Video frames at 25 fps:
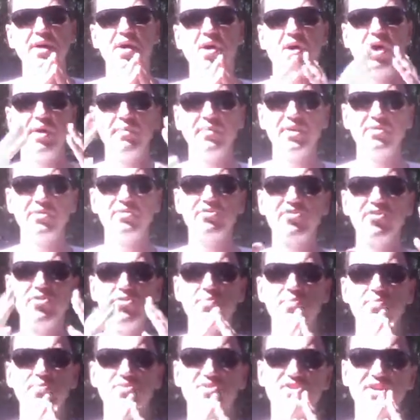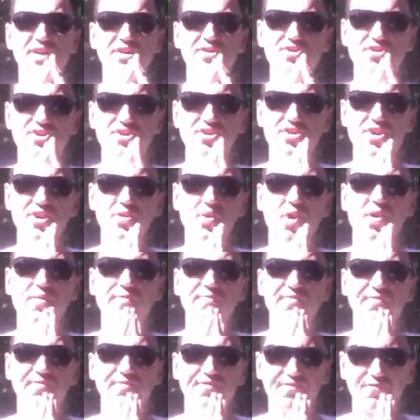I'm going to present to you
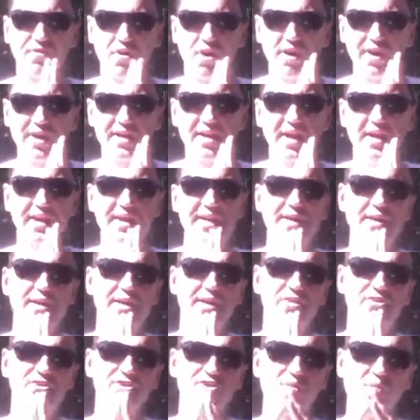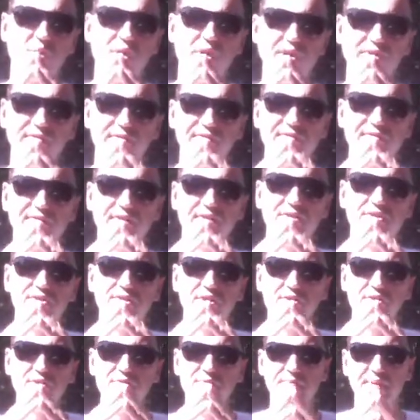on Friday at 12
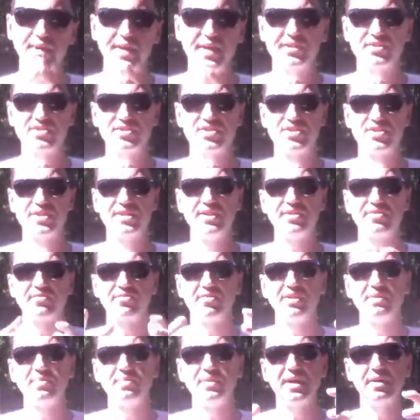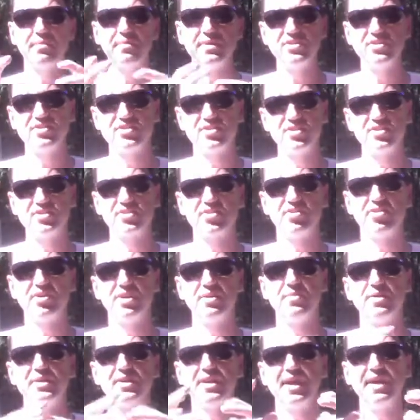noon PST, 3 p.m. Eastern
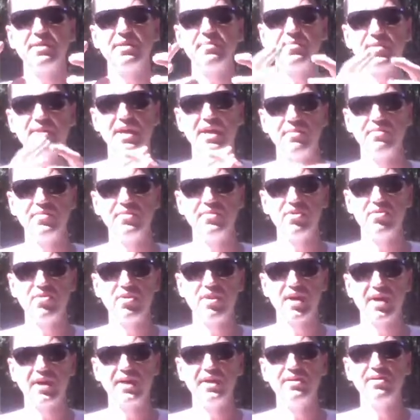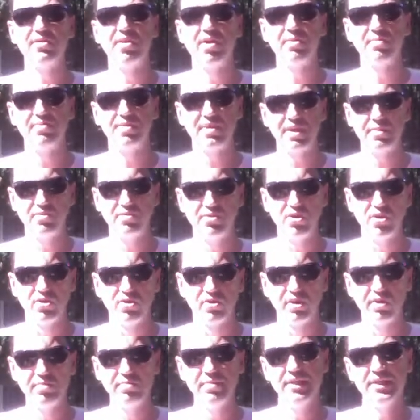Time, and 8 p.m. UK, 9 p.m.
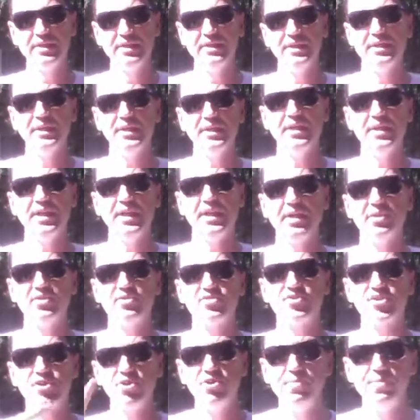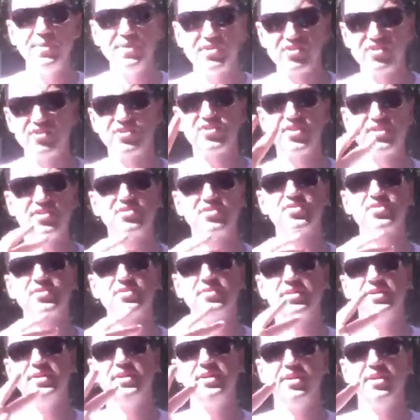Europe, two businesses
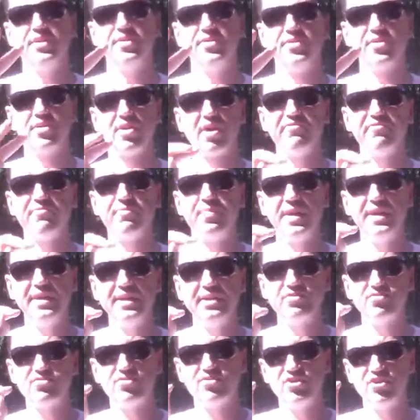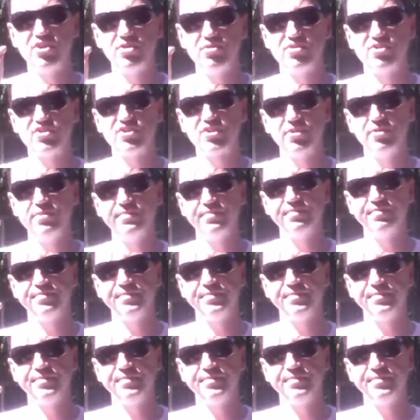that I've been introduced to.